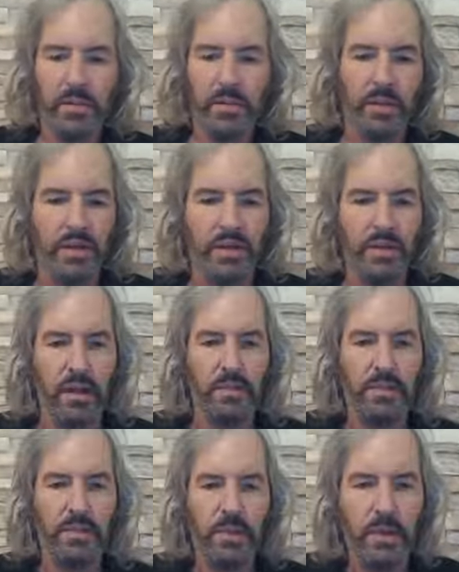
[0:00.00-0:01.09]
but
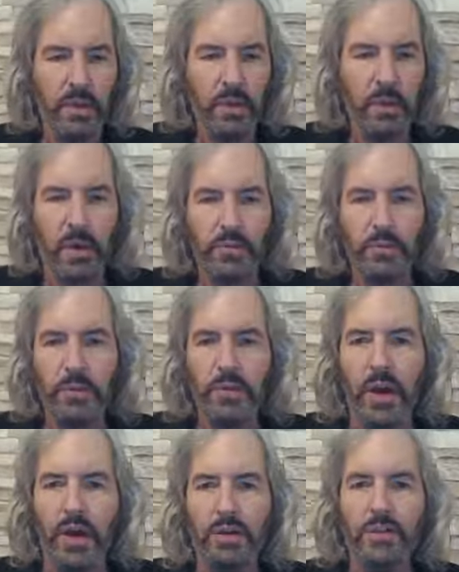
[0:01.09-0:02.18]
um, we'll have to
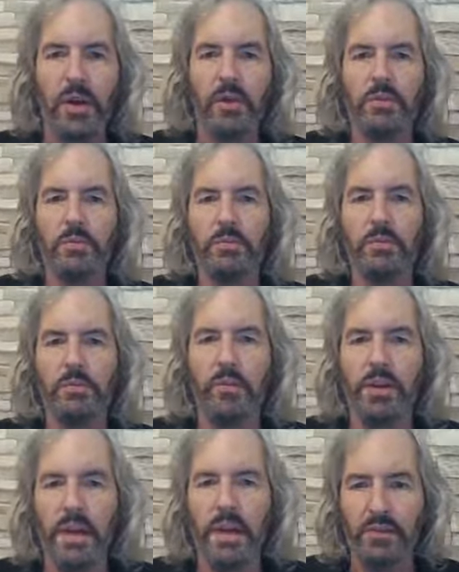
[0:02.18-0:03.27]
revise our
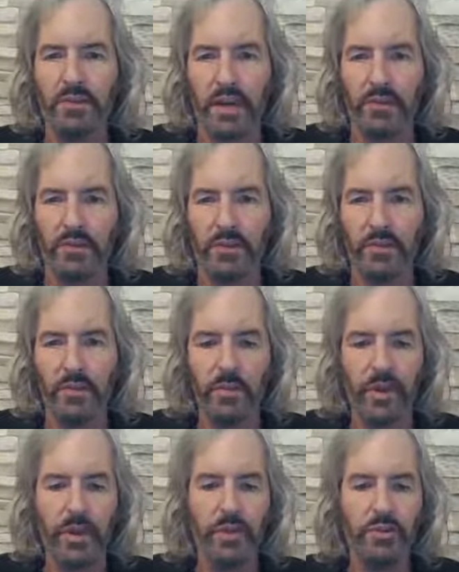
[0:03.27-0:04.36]
broadcast schedule
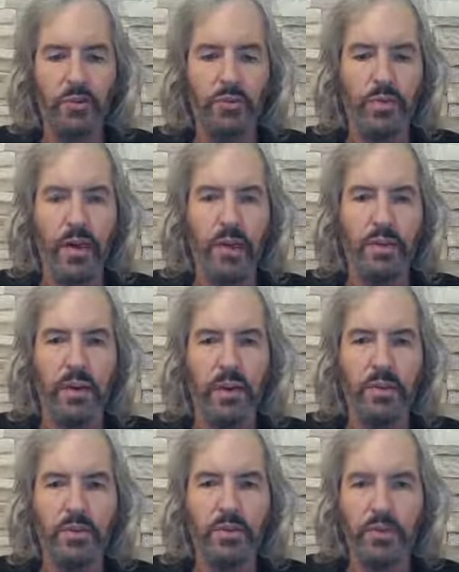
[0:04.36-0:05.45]
to find
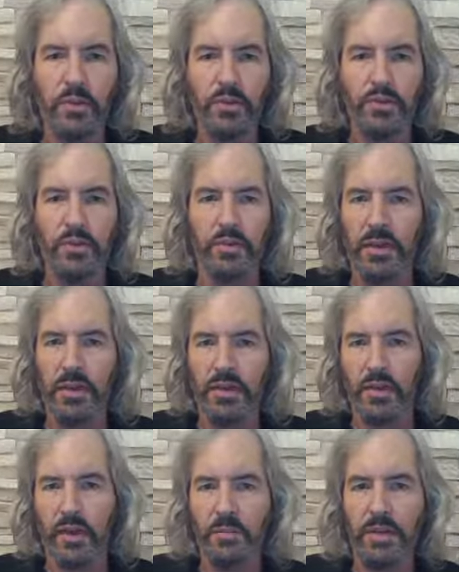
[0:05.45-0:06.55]
other sources of
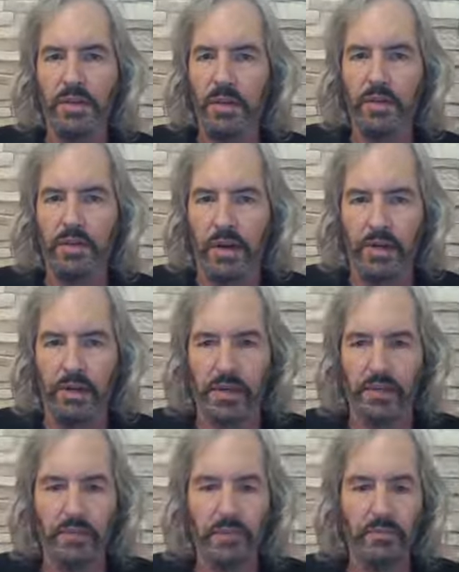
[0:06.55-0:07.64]
income in other
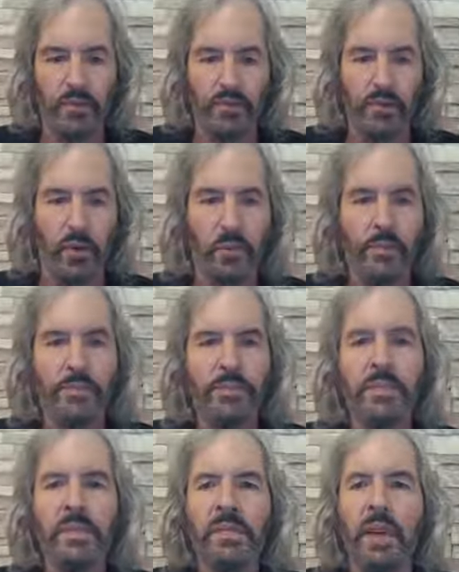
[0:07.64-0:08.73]
areas. So
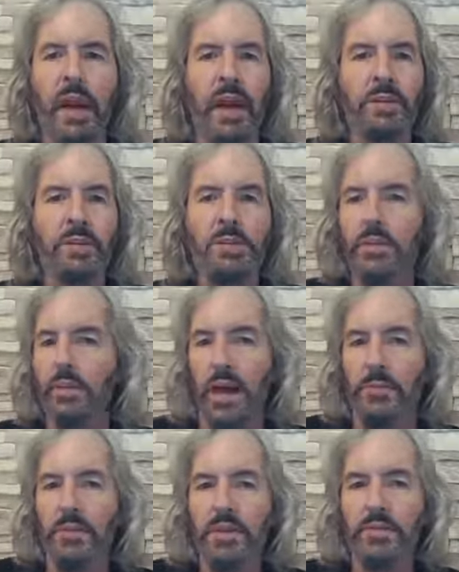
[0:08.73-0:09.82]
I just I
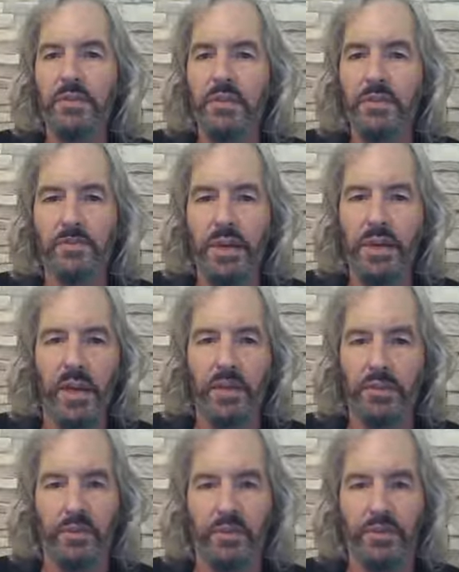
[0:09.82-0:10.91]
believe in just being
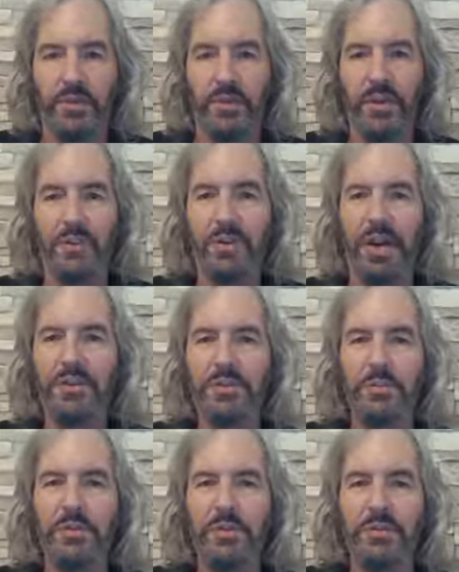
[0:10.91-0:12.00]
honest with you. But that's
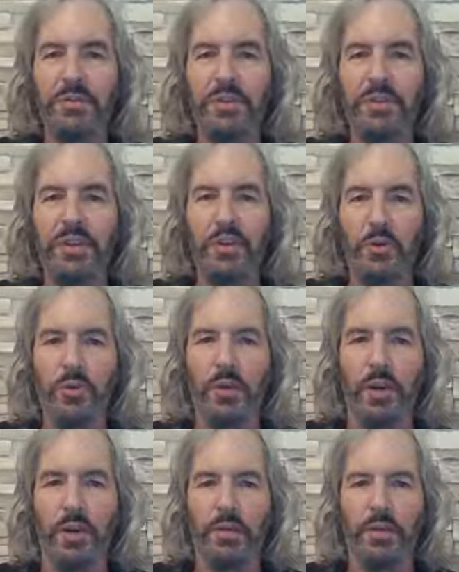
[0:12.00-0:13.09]
up to between you and
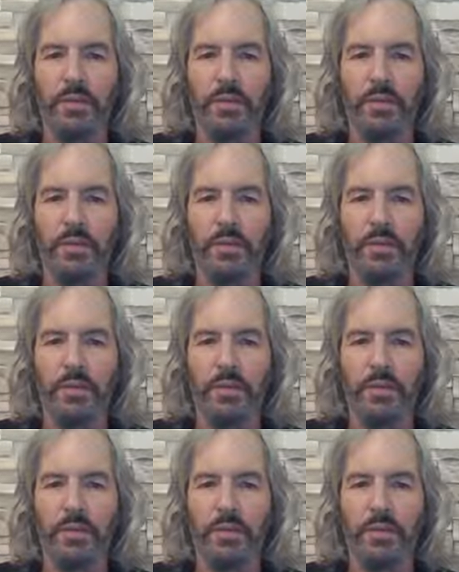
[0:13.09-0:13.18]
God.